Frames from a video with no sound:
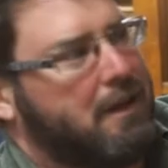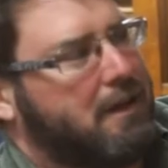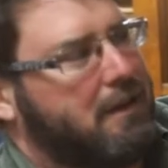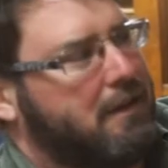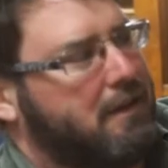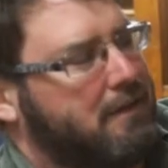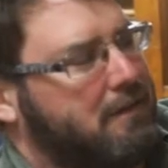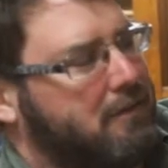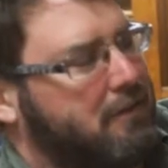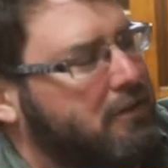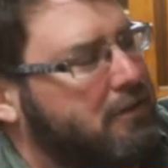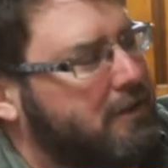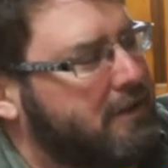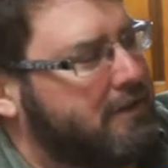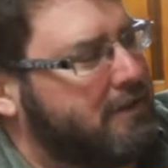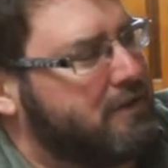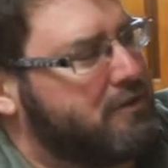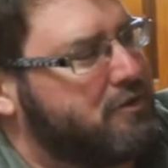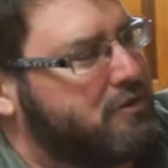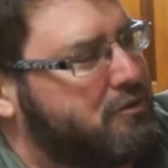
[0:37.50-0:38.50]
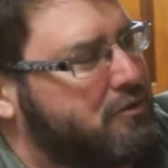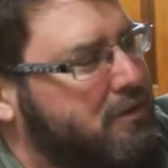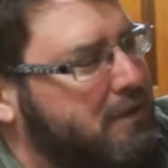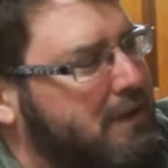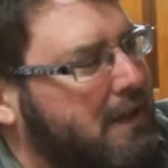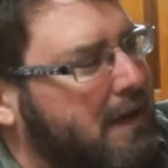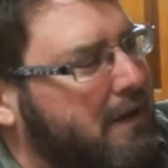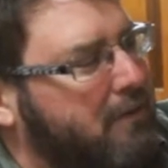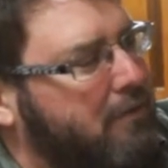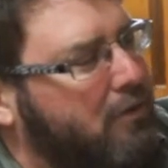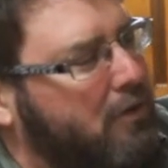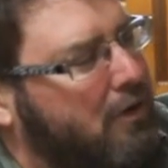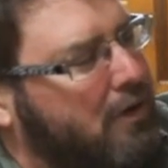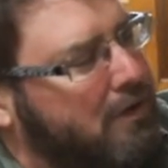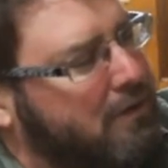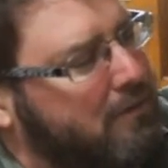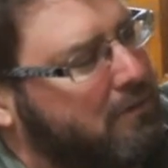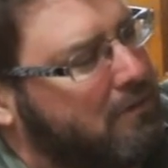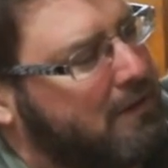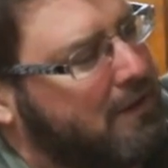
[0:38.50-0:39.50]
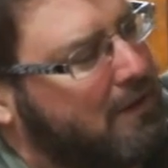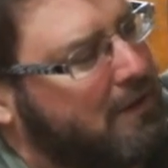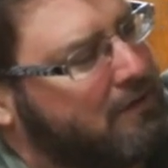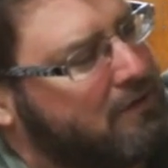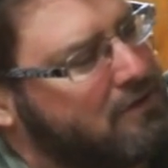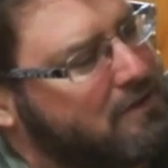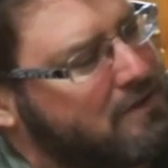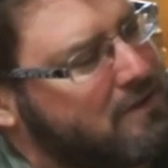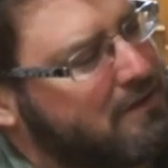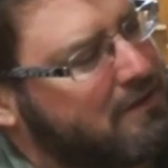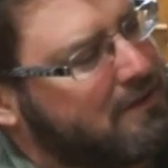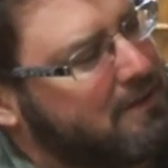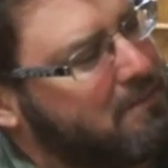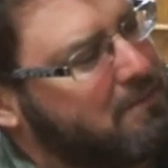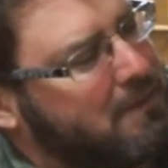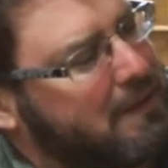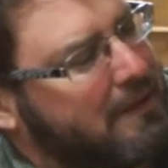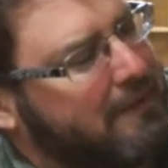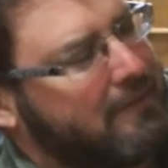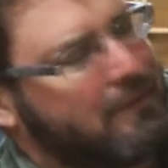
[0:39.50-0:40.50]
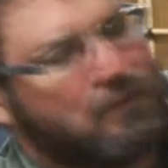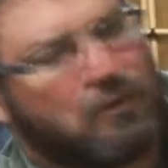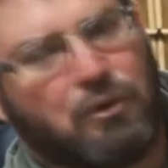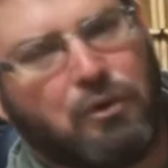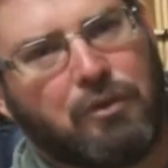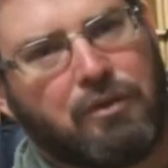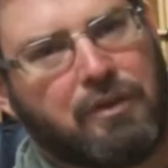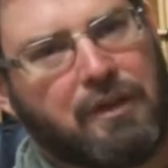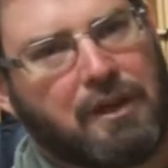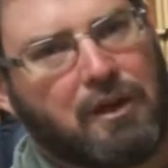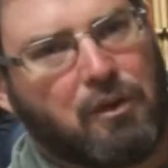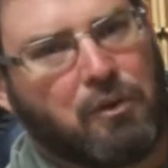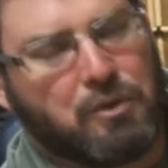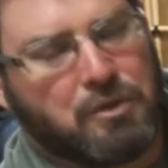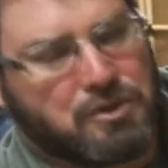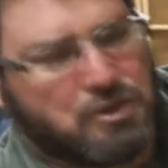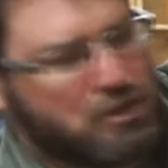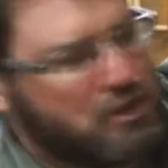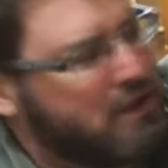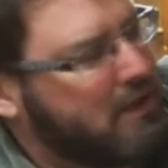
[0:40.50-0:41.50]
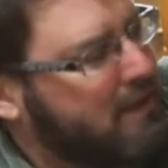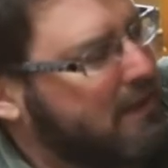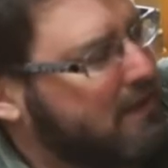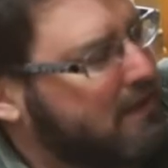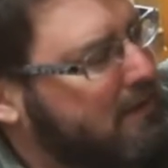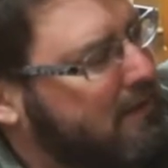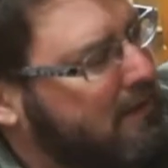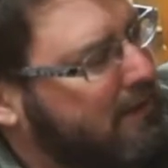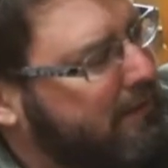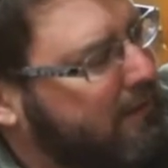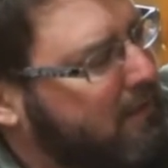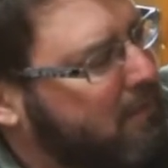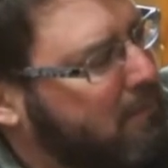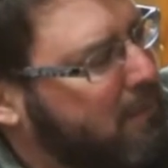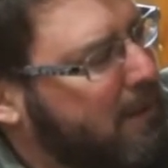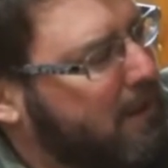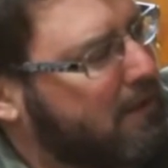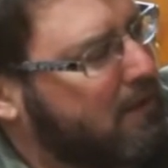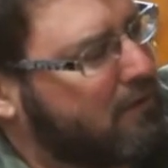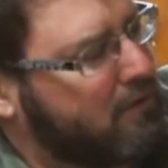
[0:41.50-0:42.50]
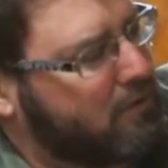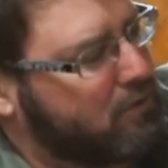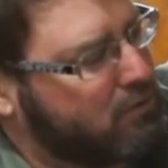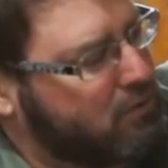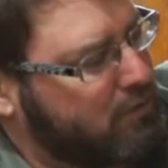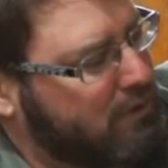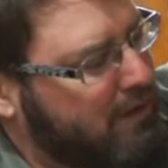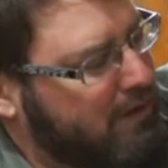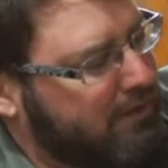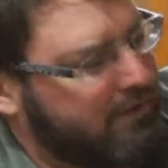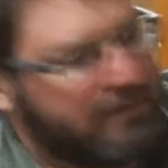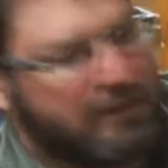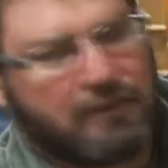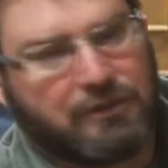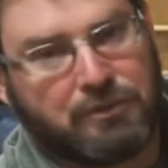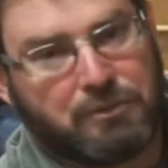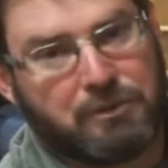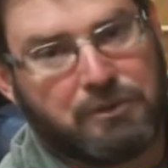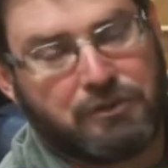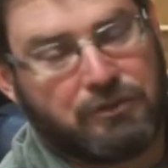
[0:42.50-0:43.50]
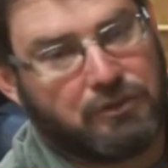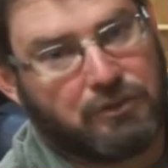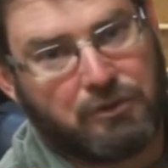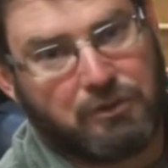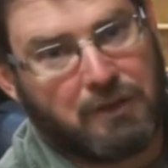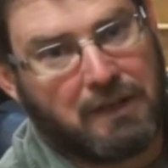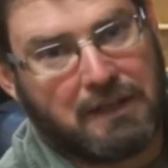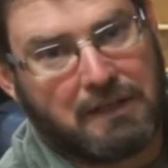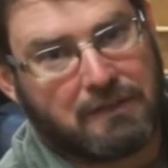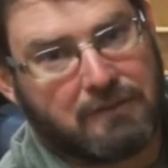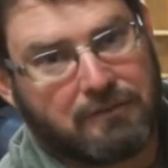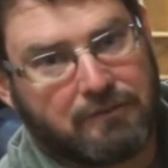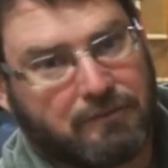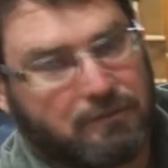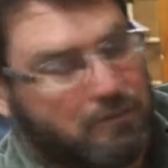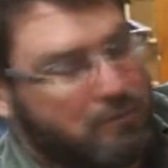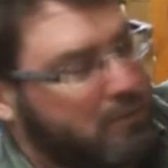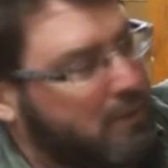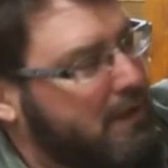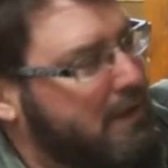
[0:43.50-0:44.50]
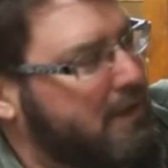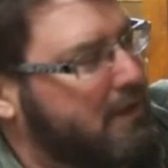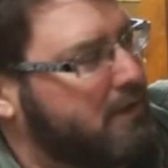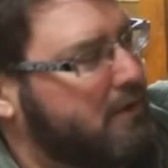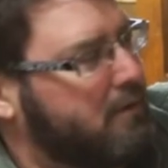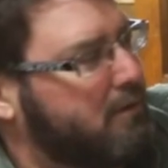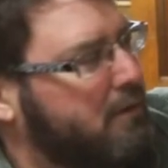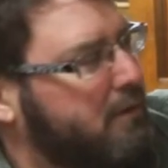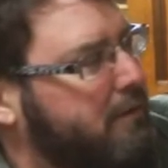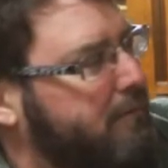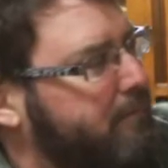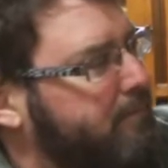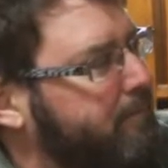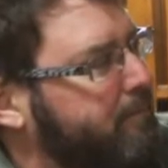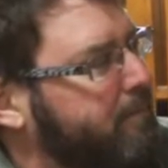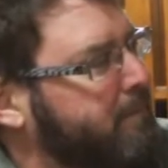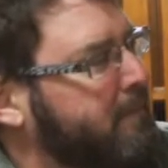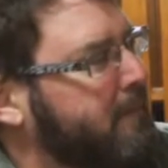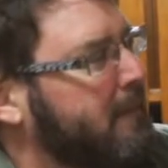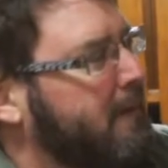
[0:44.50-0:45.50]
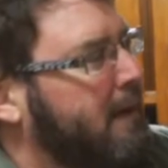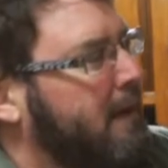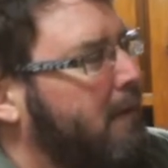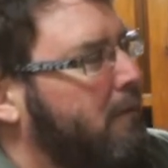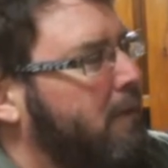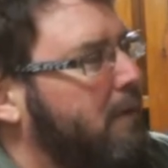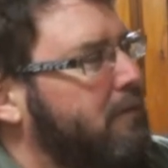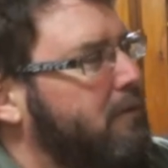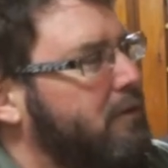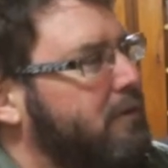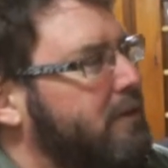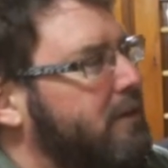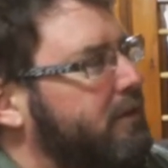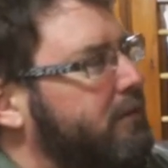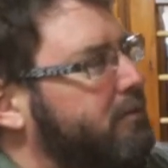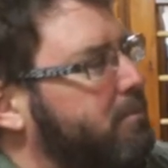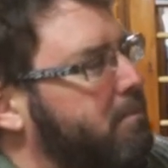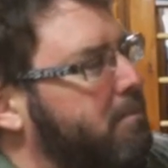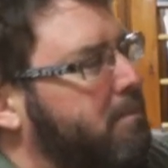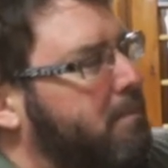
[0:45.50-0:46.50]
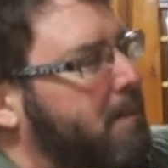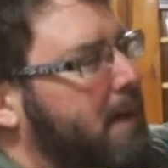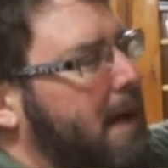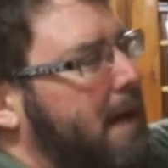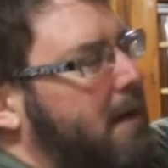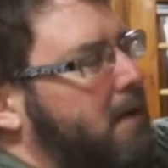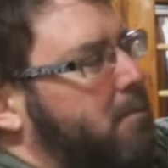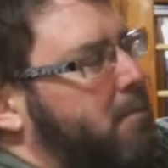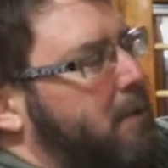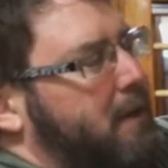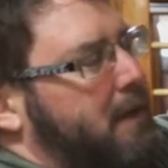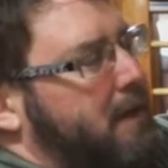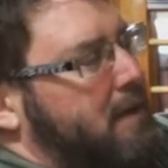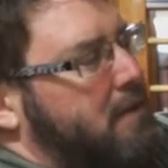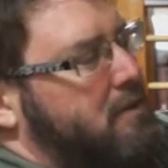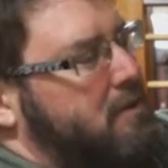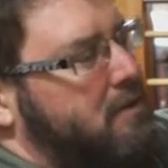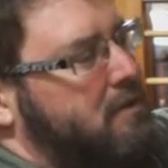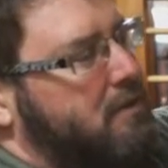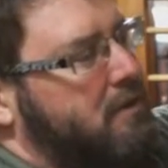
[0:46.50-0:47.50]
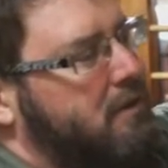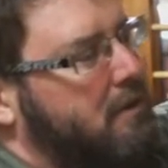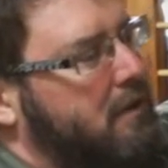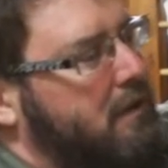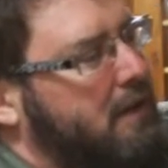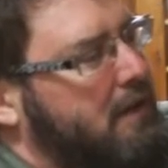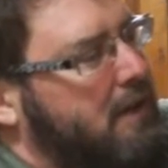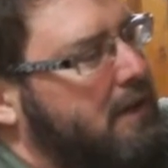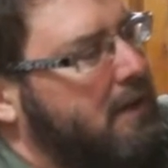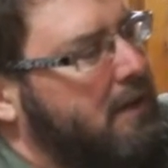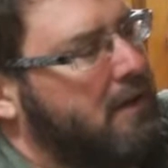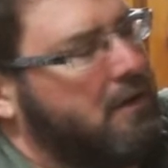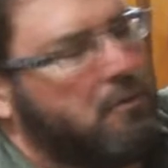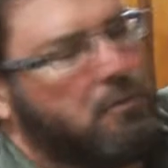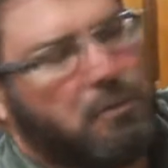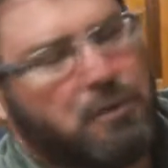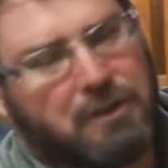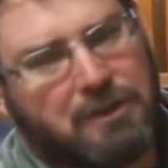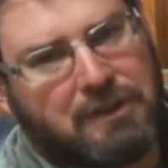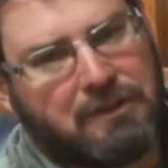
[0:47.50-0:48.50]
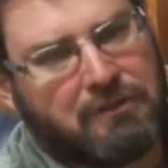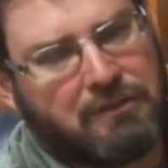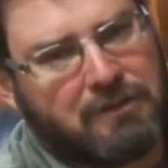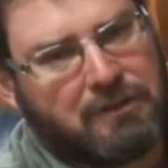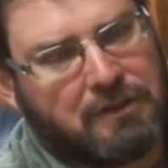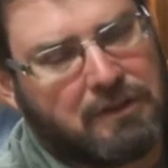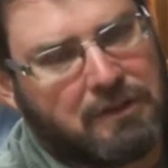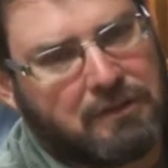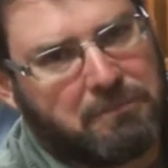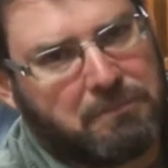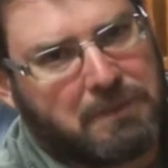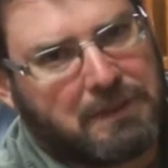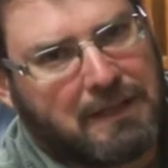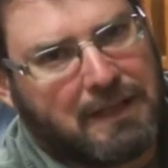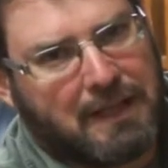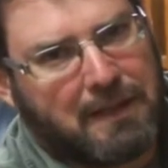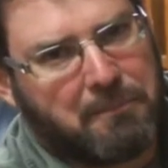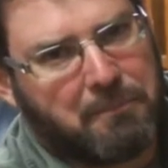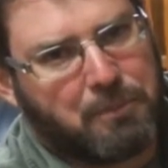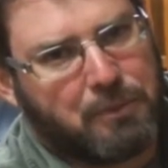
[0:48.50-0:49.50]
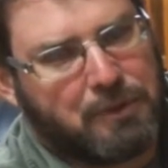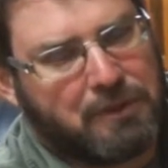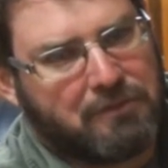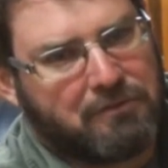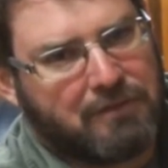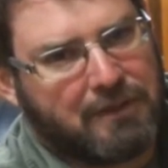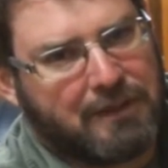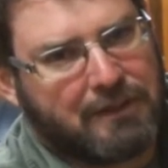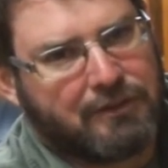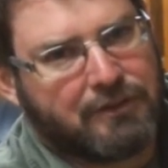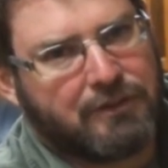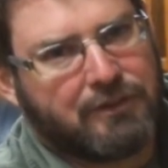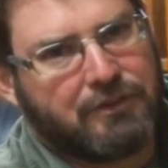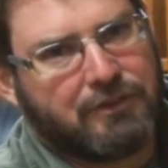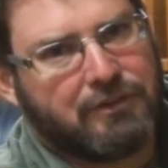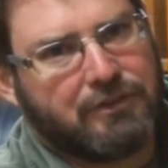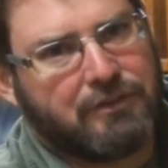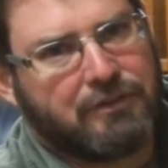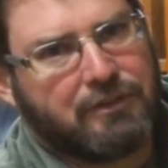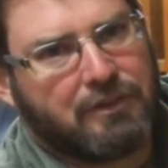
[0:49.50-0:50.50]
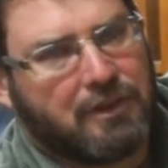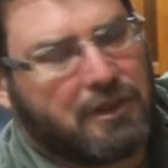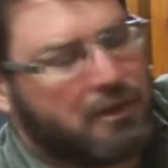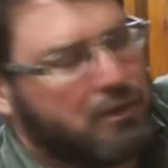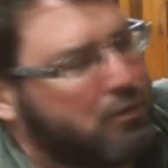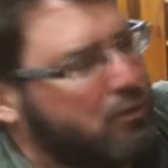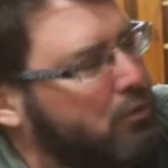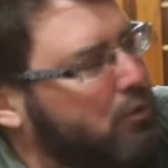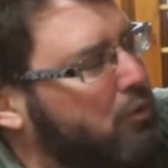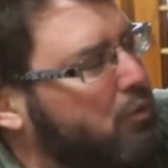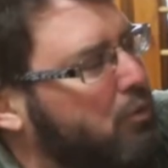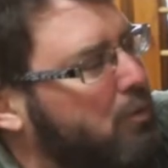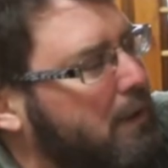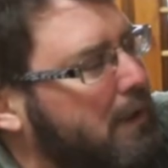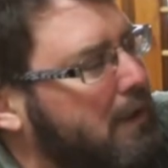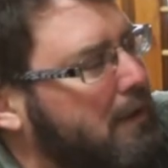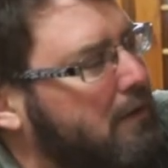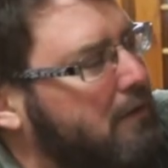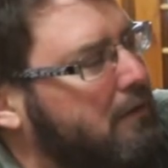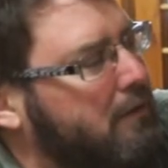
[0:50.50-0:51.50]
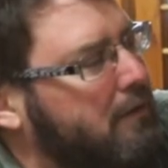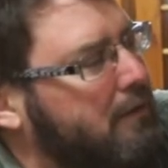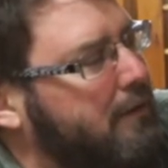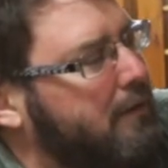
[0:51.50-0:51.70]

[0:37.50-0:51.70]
I looked at this tree, I thought, well, I'll just eliminate this whole thing or gin it and then make the tree out of this, which is a great way to do it. However, this back branch really became pretty vigorous and grew well